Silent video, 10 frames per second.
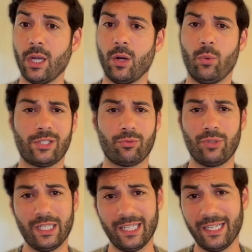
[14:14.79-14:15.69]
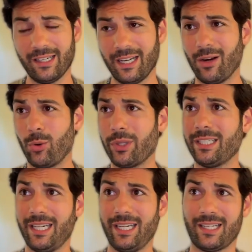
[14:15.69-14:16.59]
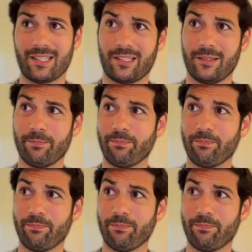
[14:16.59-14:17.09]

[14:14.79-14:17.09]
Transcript: which really only takes